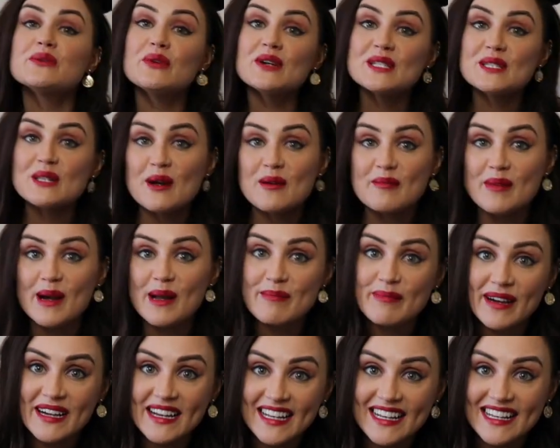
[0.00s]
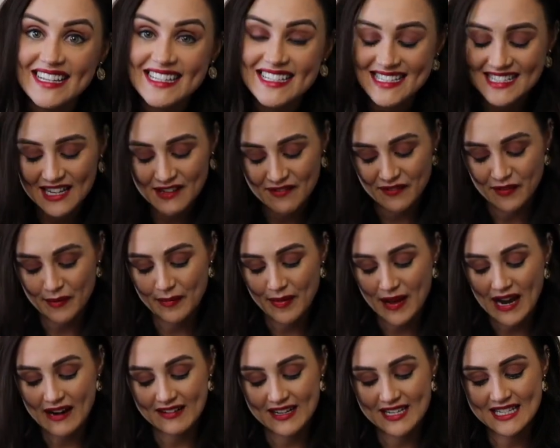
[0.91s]
So what's on my bucket list then for
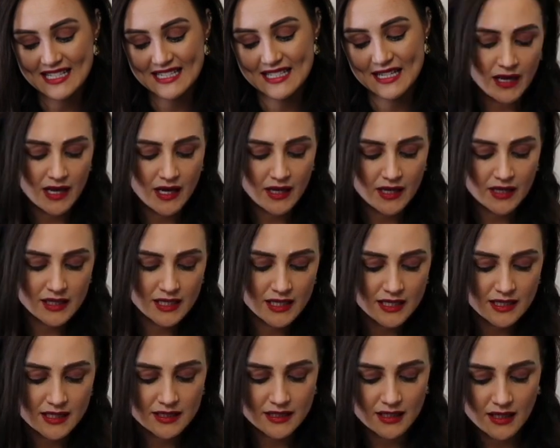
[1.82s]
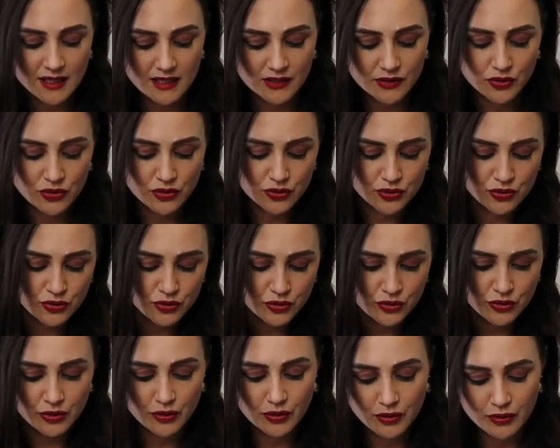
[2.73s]
Paris? Paris,
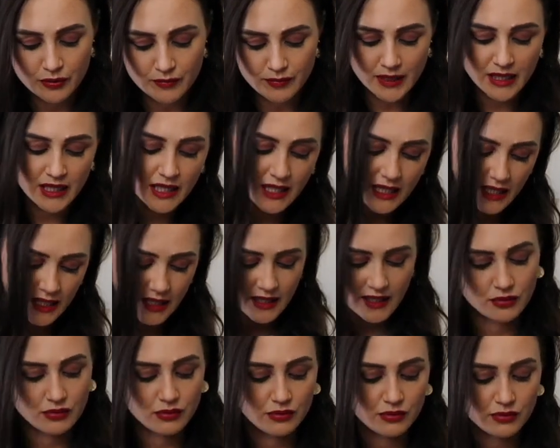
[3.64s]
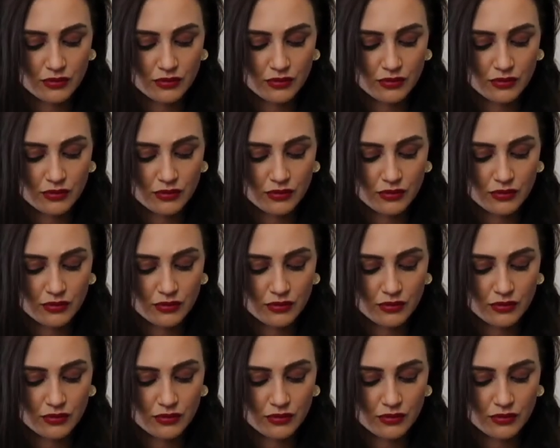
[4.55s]
toujours Paris.